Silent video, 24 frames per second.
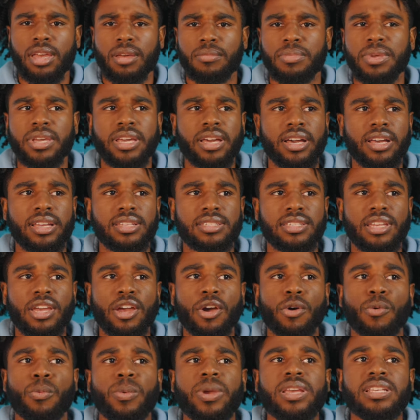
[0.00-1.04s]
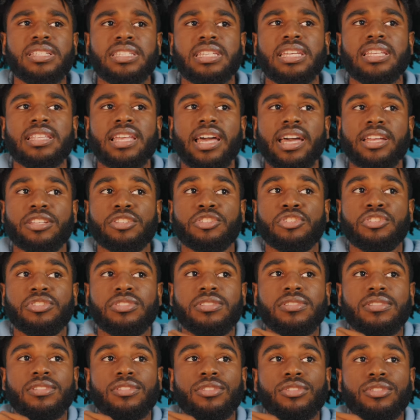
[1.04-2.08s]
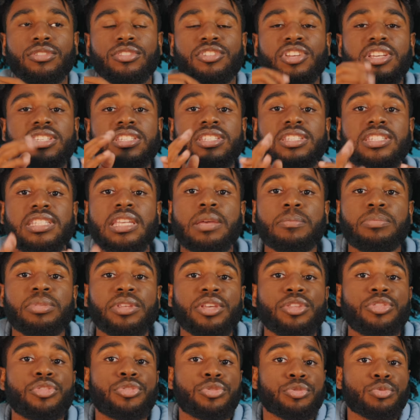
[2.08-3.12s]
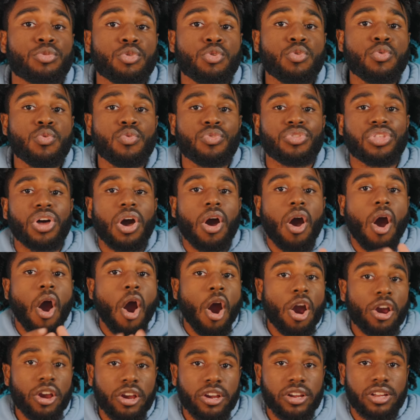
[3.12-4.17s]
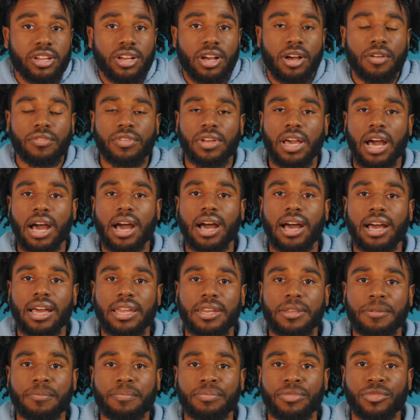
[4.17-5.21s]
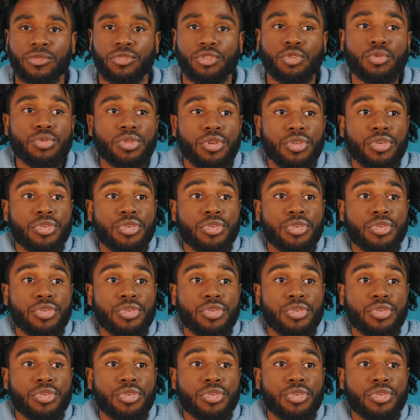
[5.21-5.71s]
because we see that just simply through the ark of God, through the